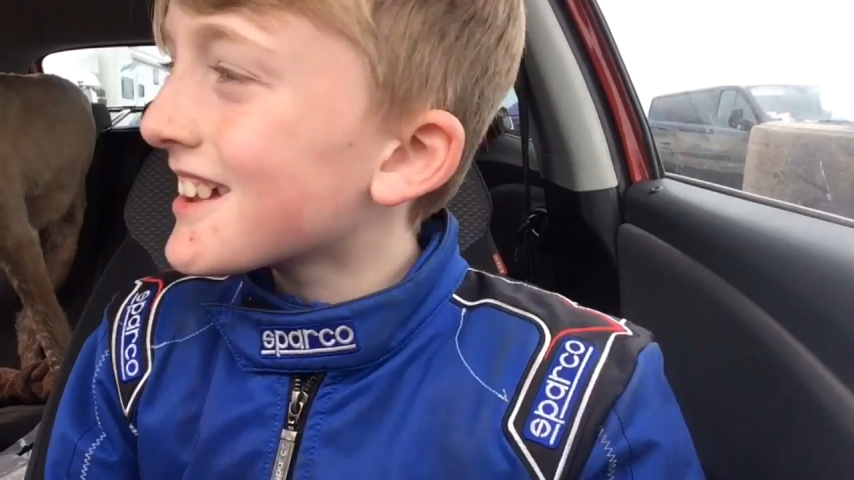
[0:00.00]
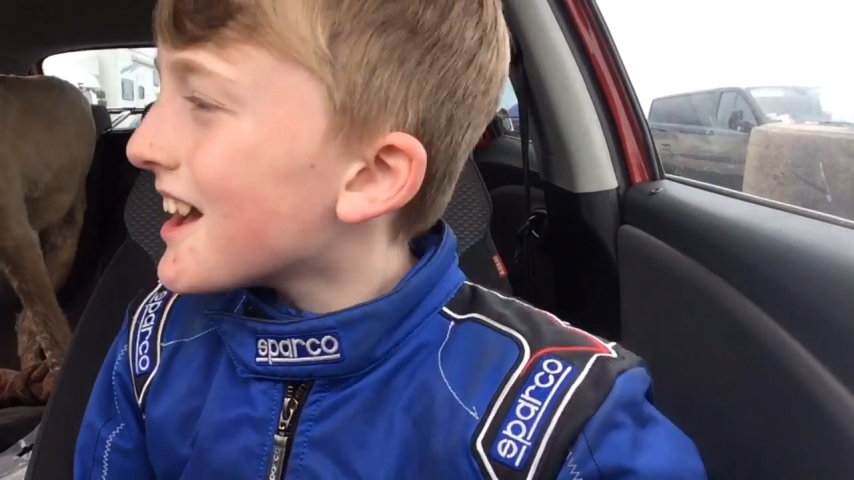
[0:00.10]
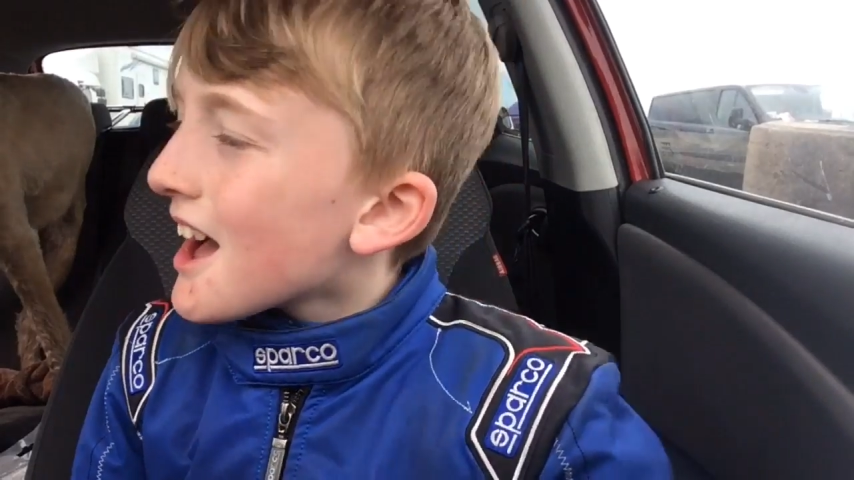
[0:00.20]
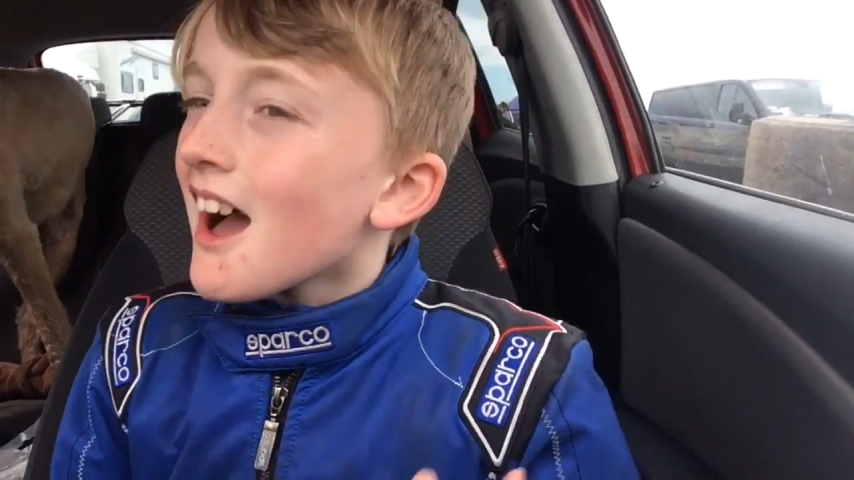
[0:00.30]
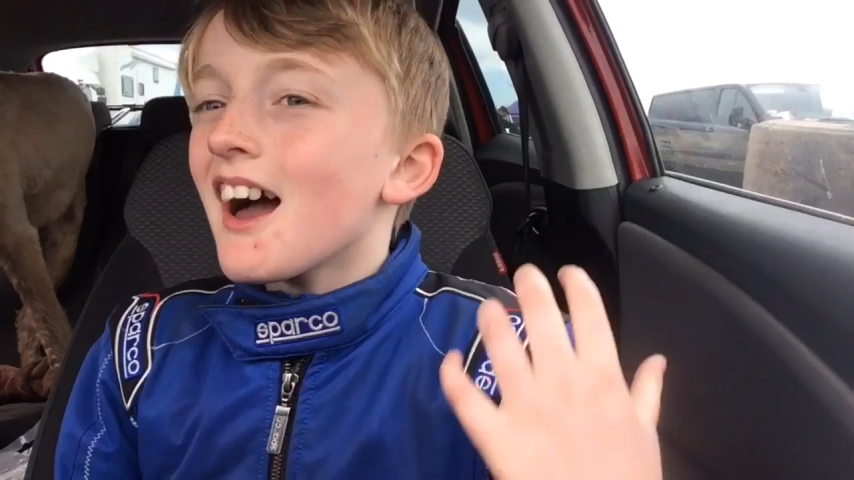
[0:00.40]
um,
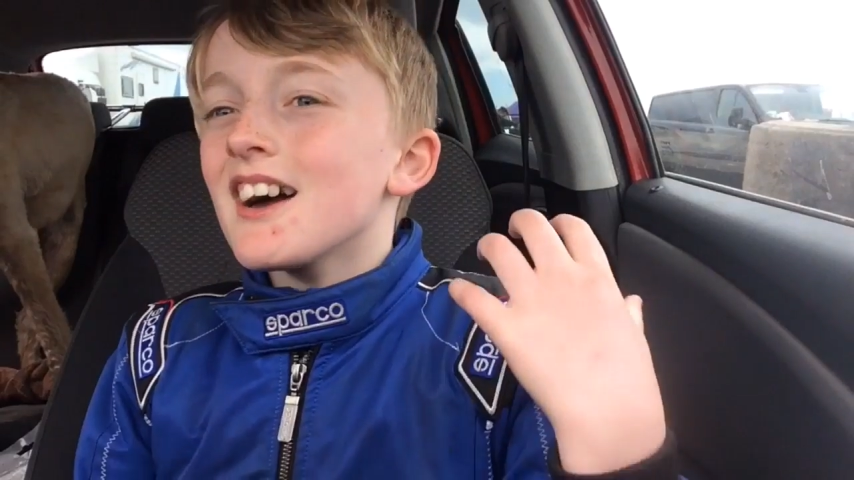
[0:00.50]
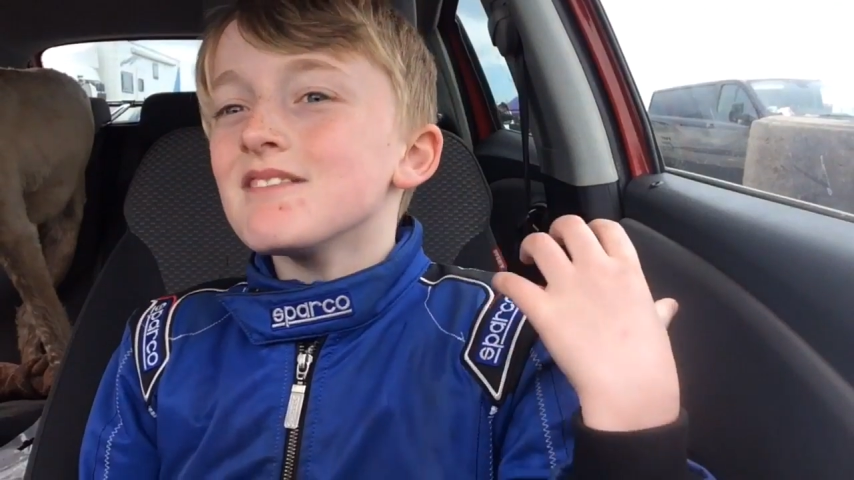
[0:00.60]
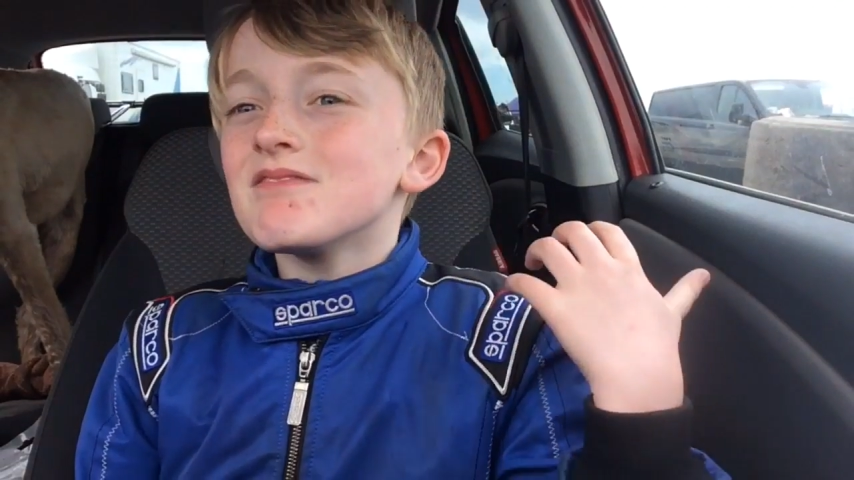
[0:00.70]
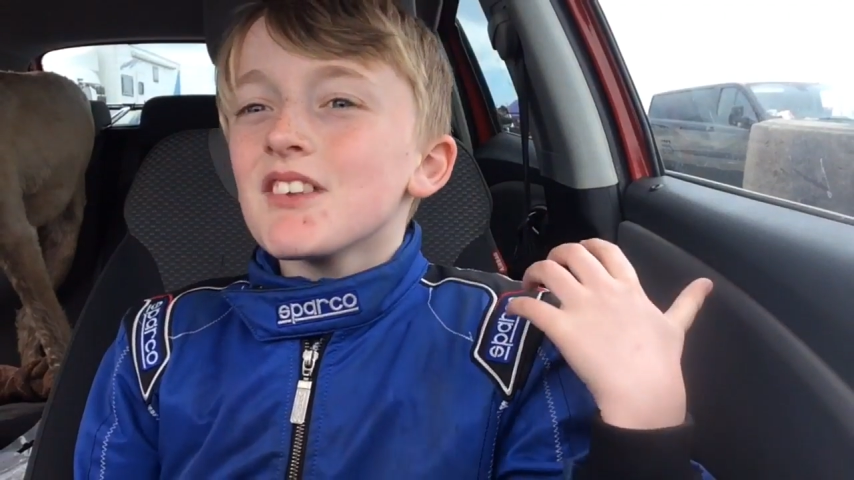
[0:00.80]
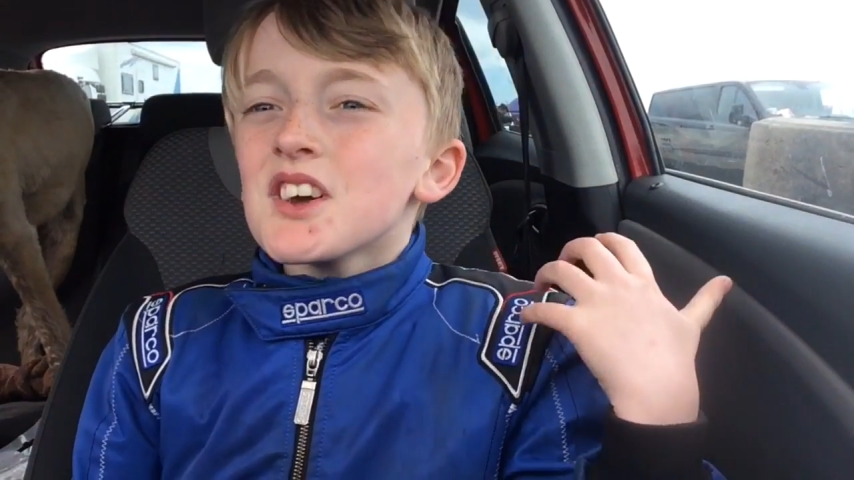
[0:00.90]
go ahead
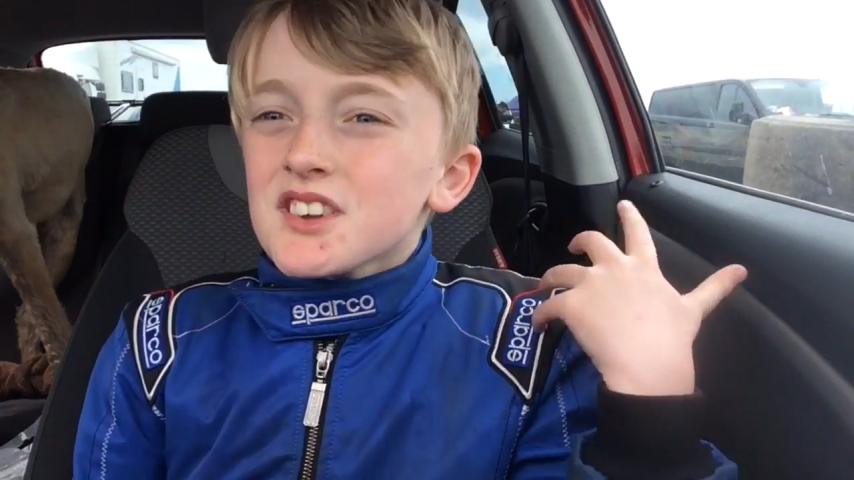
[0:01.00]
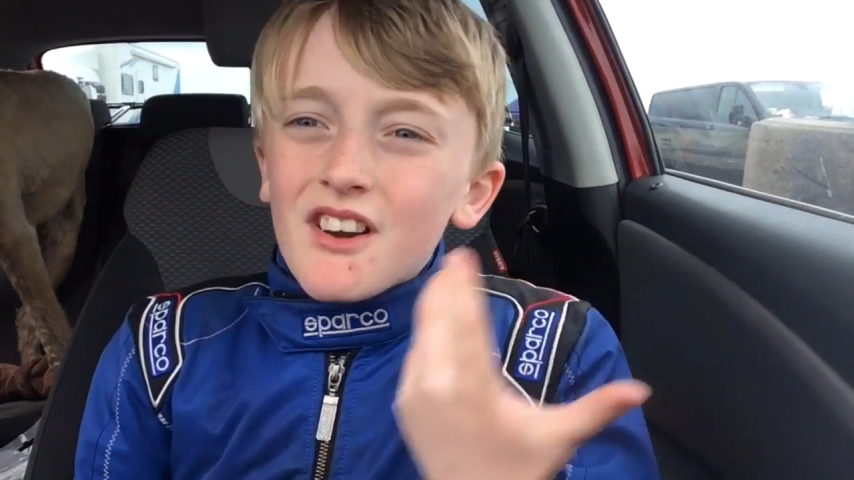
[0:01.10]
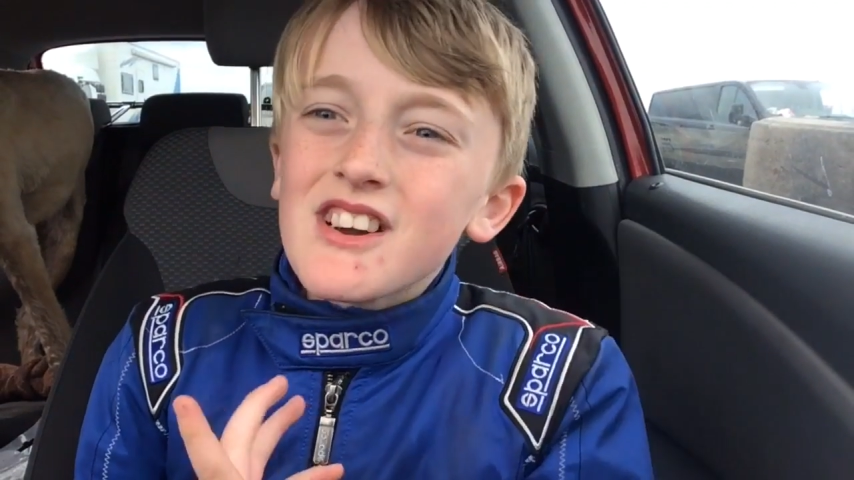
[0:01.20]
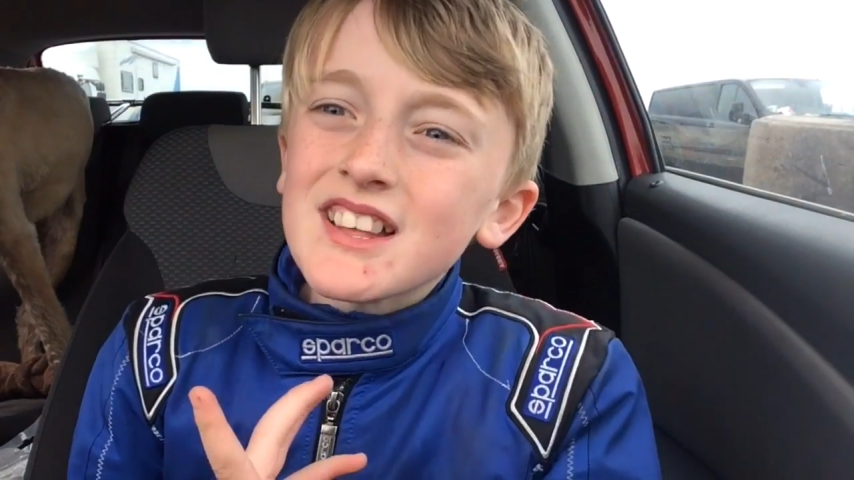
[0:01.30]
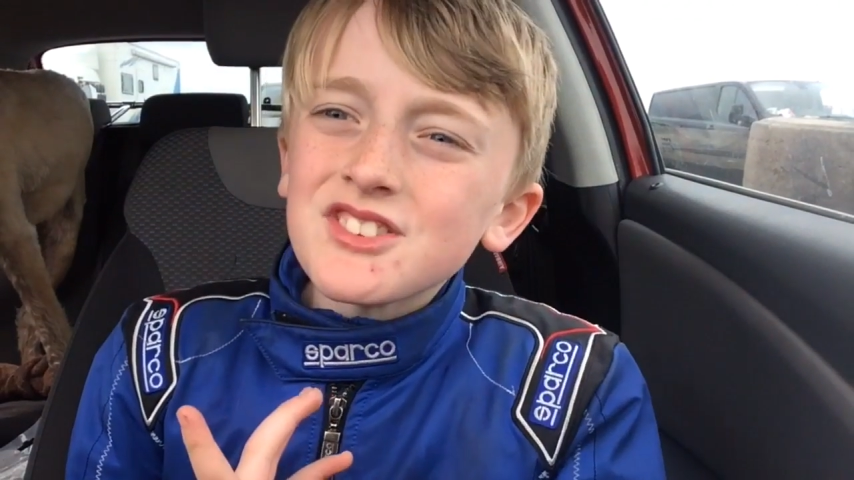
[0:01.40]
and
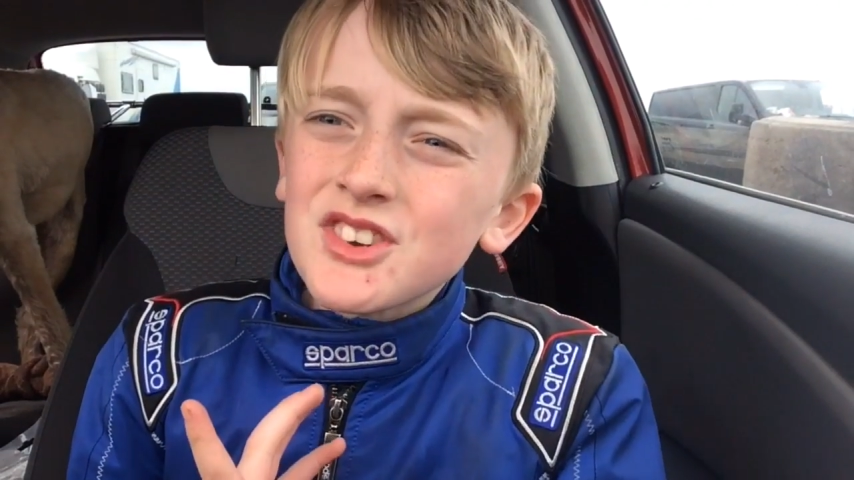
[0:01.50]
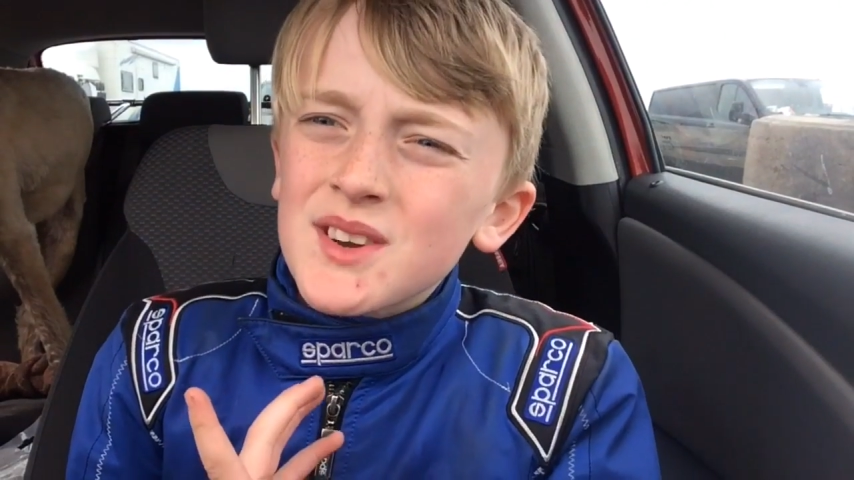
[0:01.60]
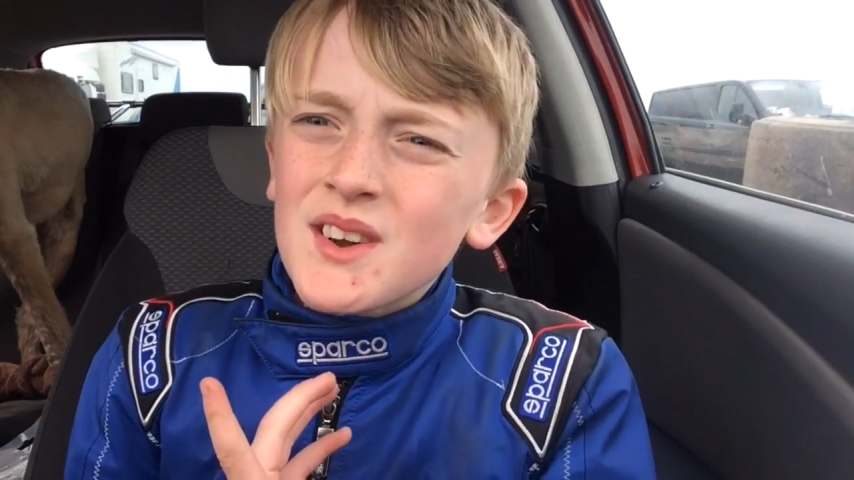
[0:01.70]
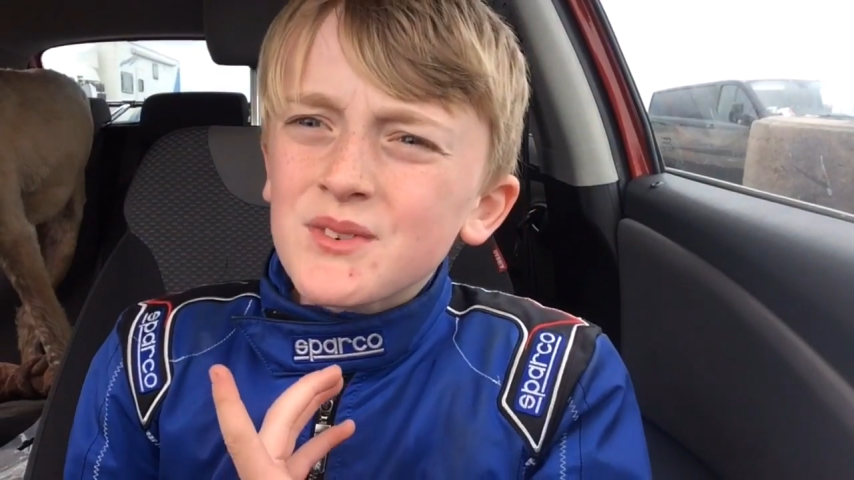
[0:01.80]
join